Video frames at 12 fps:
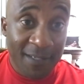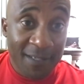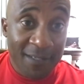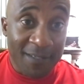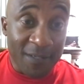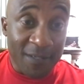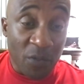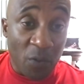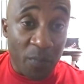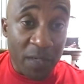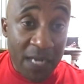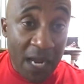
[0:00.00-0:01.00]

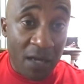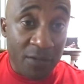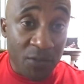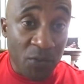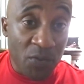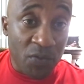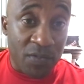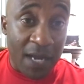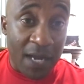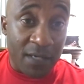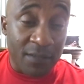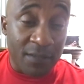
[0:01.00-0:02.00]
but now you just
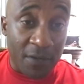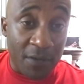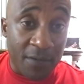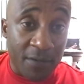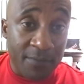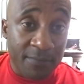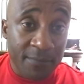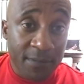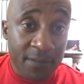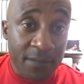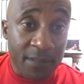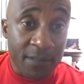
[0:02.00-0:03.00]
got to learn.
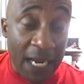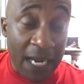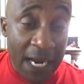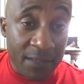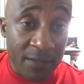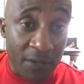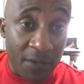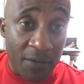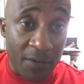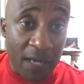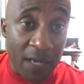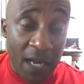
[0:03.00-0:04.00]
And I had to
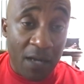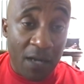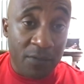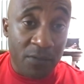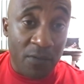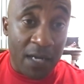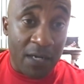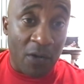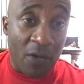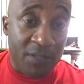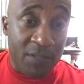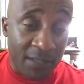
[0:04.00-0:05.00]
learn, how do I
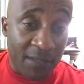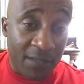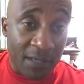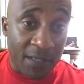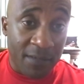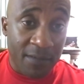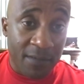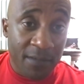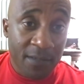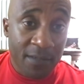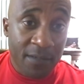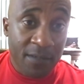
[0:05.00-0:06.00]
articulate,
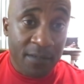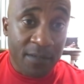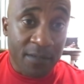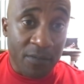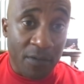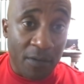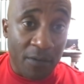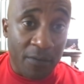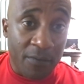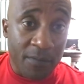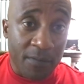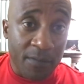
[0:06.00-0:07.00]

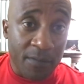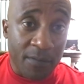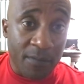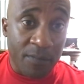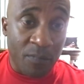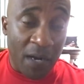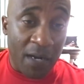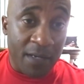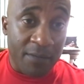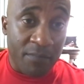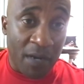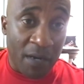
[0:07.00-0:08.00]

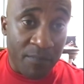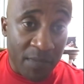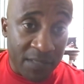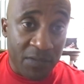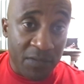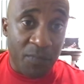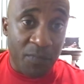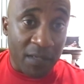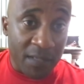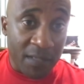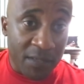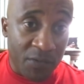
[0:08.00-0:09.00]
my message, my
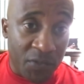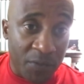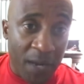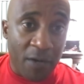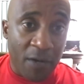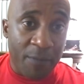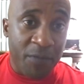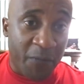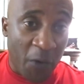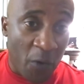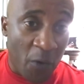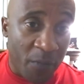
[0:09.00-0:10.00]
leadership? How do I be
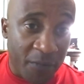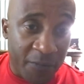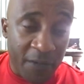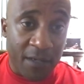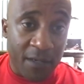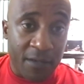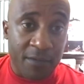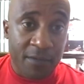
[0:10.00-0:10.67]
firm and fair?